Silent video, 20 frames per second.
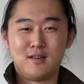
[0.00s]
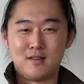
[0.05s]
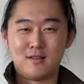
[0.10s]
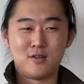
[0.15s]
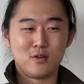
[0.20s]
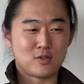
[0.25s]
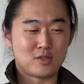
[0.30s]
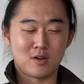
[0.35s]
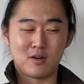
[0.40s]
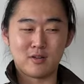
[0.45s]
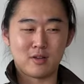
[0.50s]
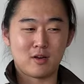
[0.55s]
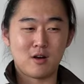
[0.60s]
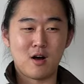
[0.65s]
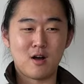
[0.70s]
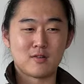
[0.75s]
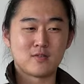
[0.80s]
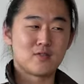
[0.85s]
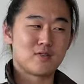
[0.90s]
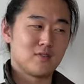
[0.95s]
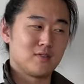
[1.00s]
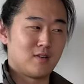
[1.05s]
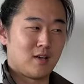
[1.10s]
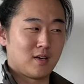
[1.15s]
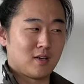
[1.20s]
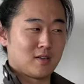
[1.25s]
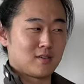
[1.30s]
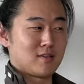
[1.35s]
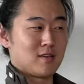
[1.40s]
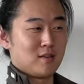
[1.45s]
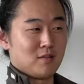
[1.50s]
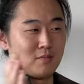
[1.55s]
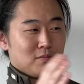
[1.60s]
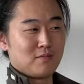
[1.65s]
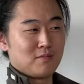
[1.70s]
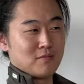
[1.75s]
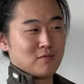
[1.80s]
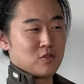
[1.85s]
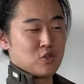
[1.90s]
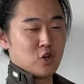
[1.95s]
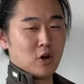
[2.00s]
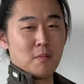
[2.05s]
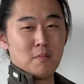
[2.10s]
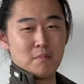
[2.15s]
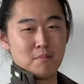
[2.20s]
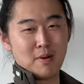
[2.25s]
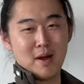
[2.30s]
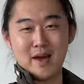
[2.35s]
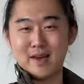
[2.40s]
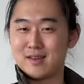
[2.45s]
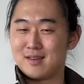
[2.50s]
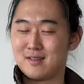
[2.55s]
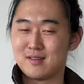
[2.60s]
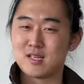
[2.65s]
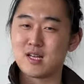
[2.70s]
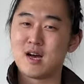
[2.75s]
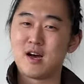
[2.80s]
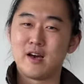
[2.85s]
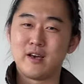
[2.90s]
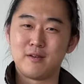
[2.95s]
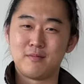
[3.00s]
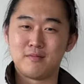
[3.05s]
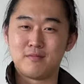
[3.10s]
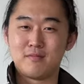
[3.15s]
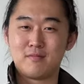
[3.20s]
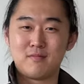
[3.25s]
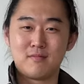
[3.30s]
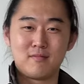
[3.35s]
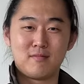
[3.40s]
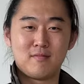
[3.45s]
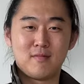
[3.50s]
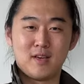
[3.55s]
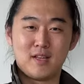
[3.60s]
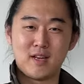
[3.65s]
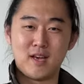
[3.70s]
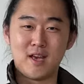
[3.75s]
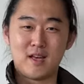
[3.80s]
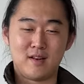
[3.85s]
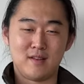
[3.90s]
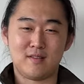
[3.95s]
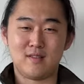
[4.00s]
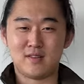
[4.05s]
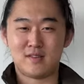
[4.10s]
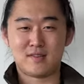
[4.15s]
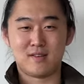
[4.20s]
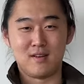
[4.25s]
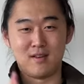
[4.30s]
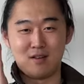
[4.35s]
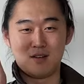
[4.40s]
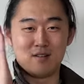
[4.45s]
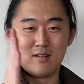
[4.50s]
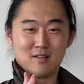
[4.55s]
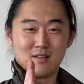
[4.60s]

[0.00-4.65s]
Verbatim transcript: those are all the cons. I guess I'll jump back in time and edit this in.